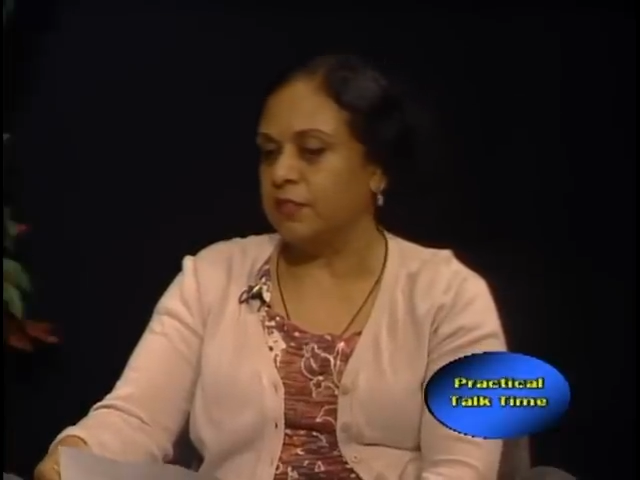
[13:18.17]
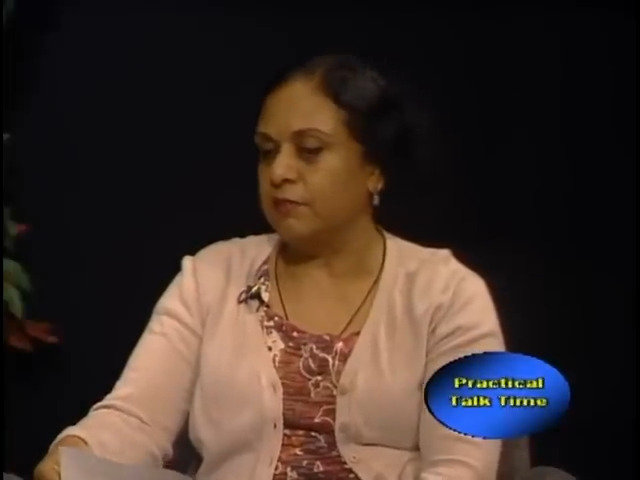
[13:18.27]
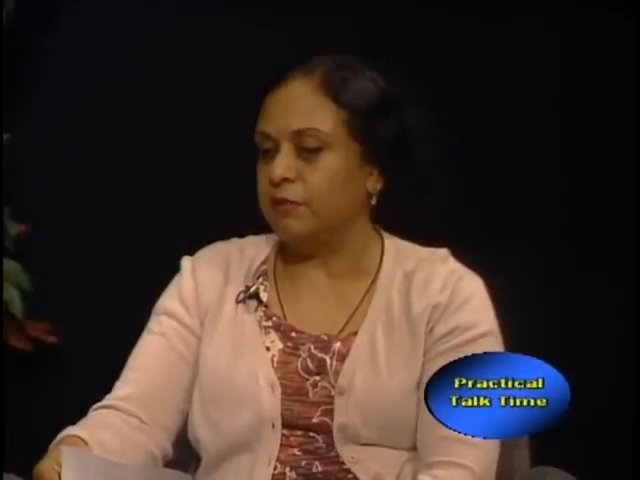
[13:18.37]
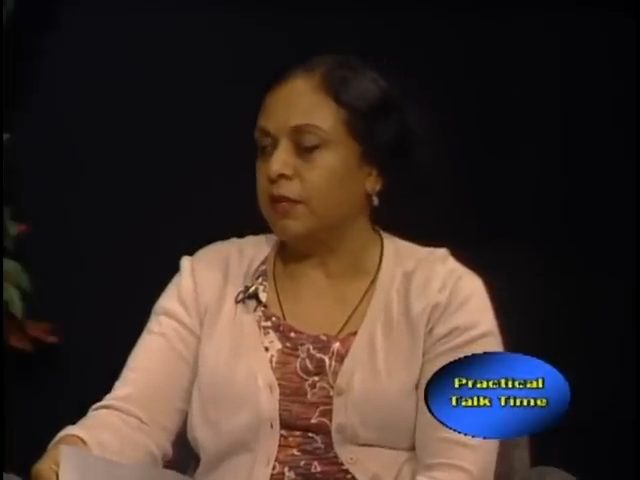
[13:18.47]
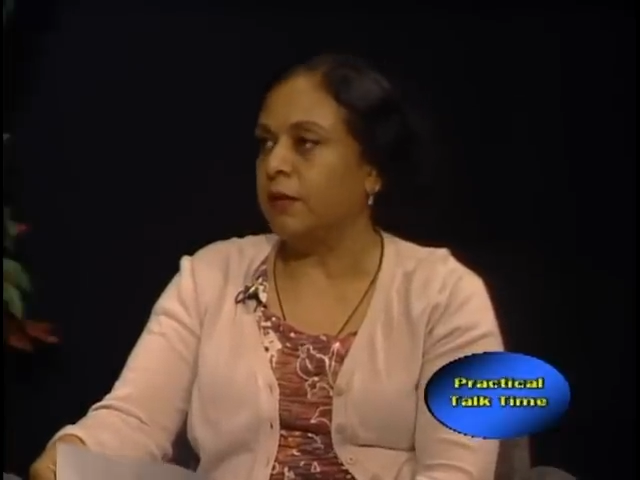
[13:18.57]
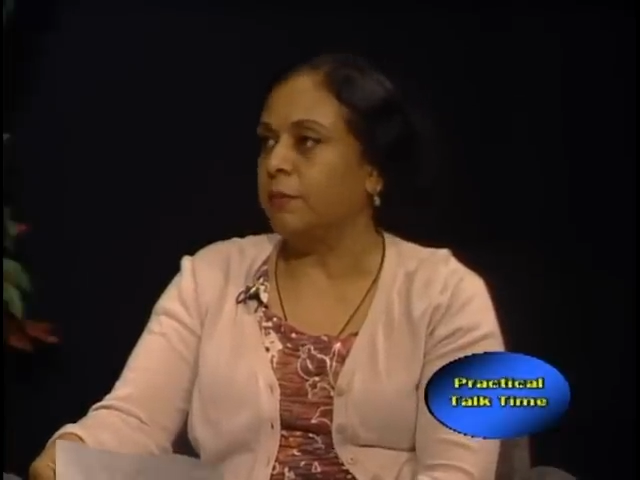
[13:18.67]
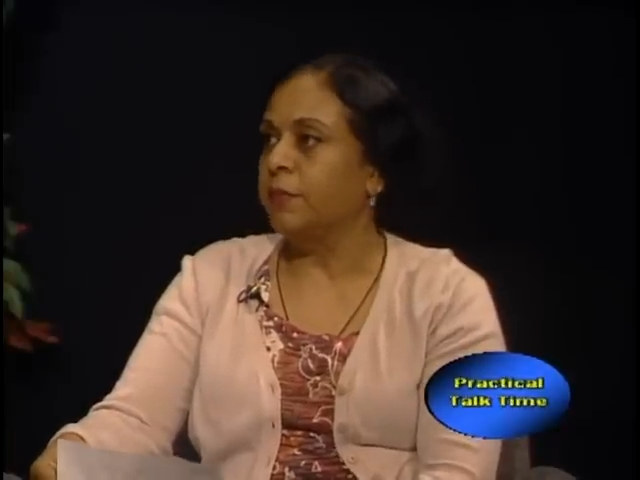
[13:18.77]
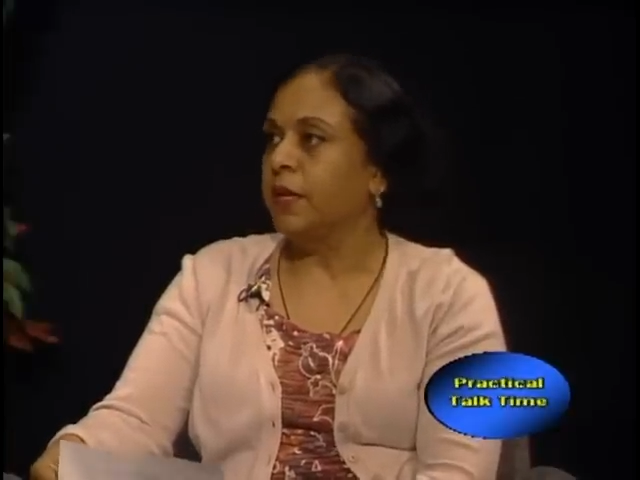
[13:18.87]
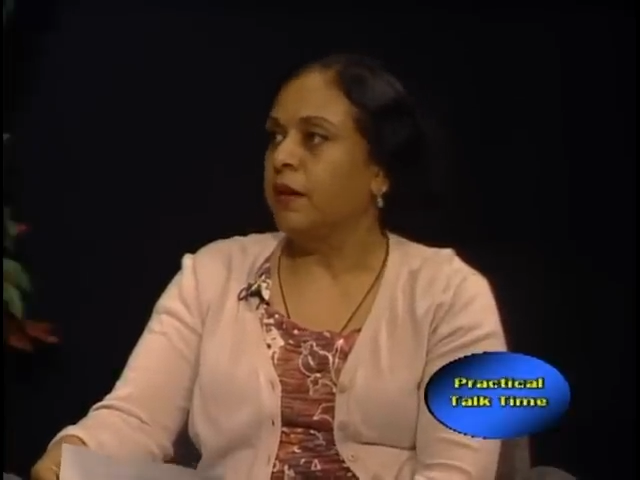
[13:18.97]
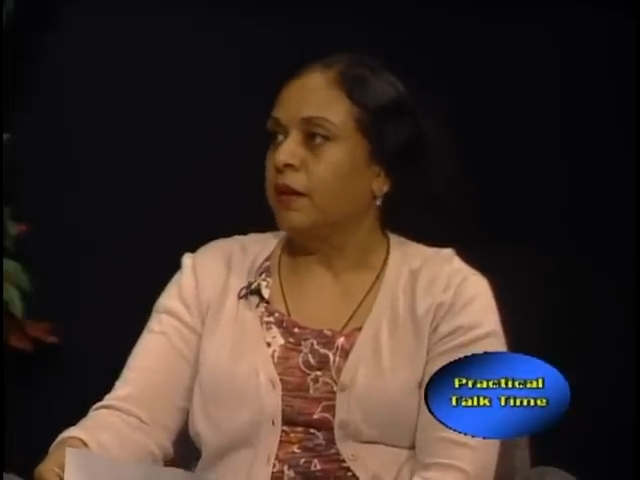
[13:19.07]
and
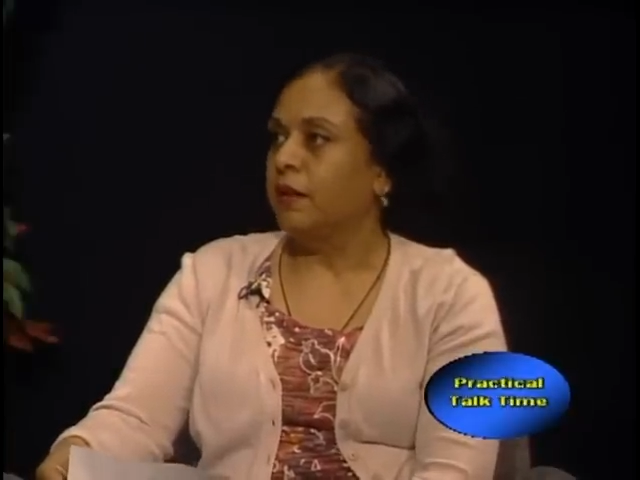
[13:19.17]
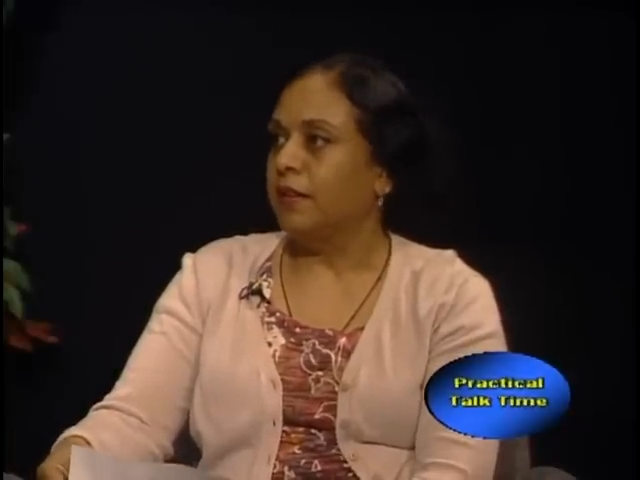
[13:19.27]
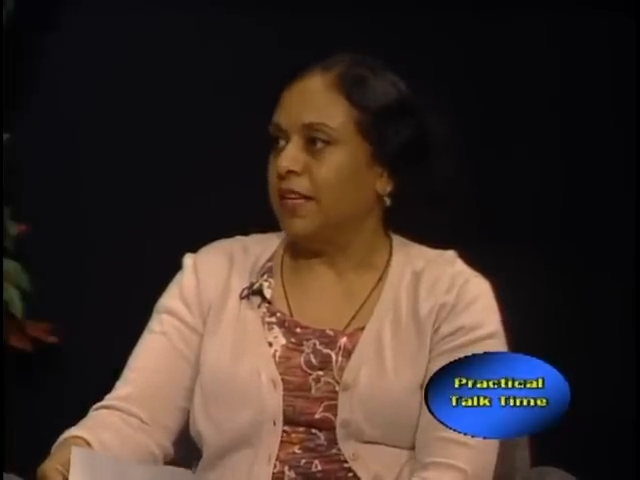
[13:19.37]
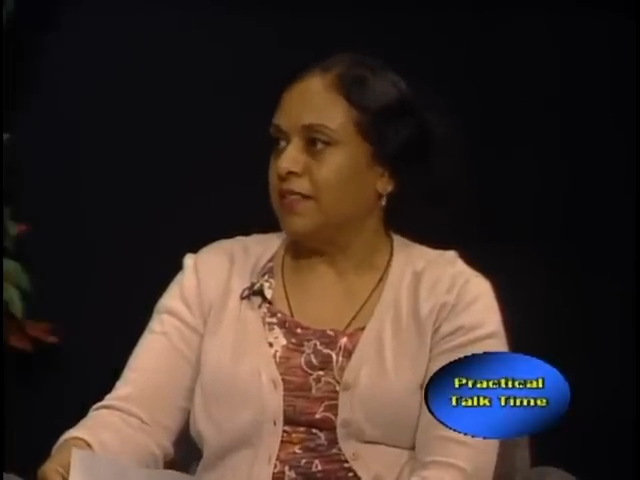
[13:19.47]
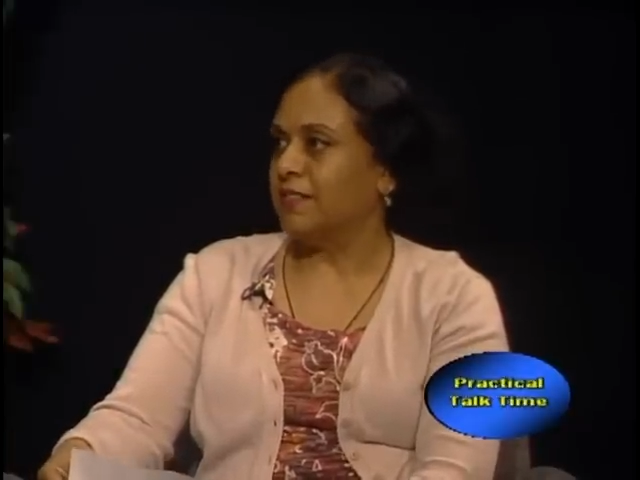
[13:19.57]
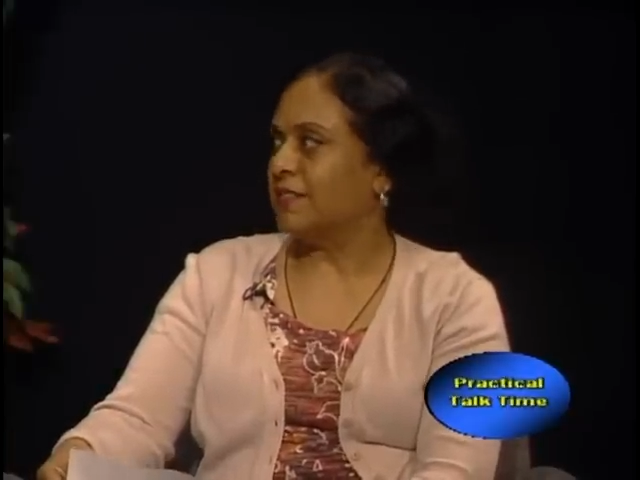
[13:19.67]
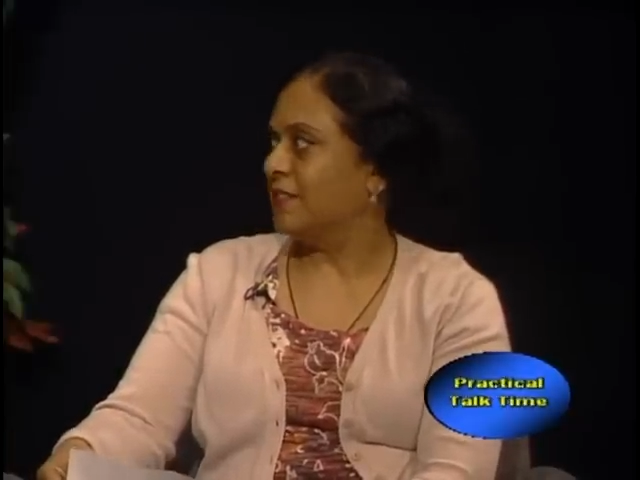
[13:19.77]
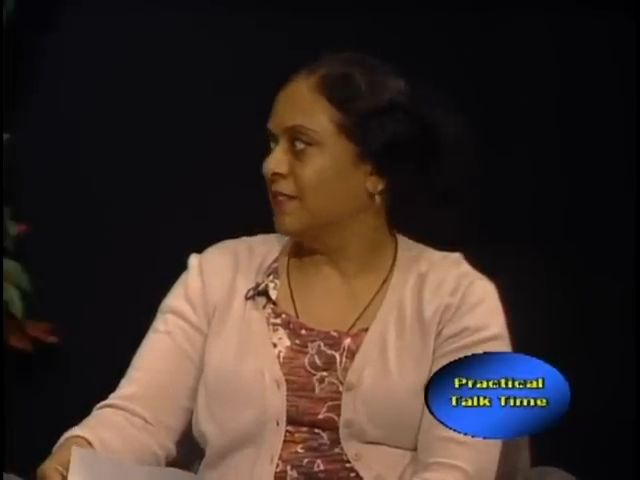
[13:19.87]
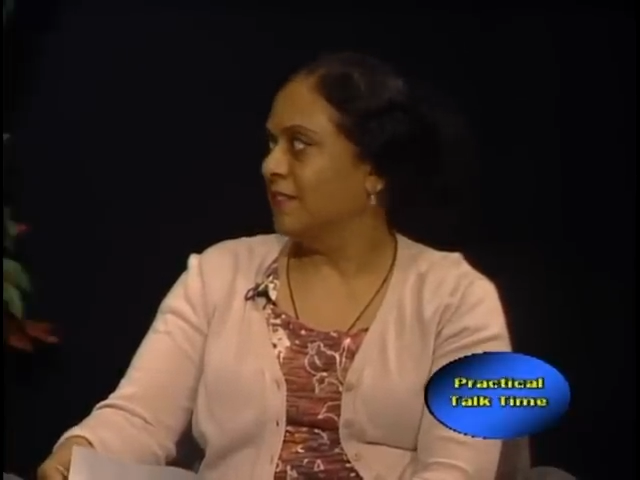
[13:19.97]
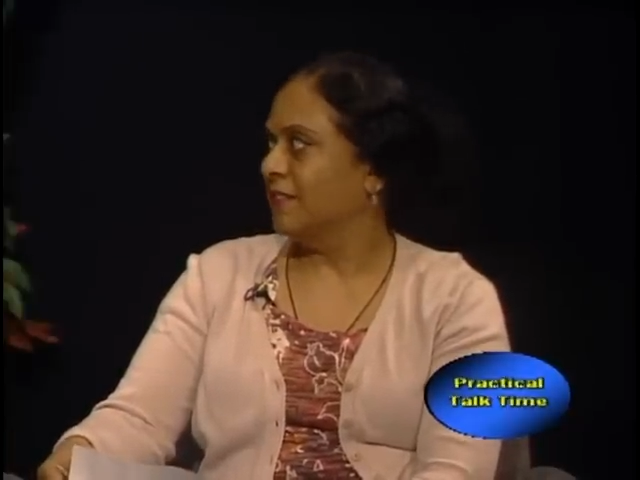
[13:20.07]
links,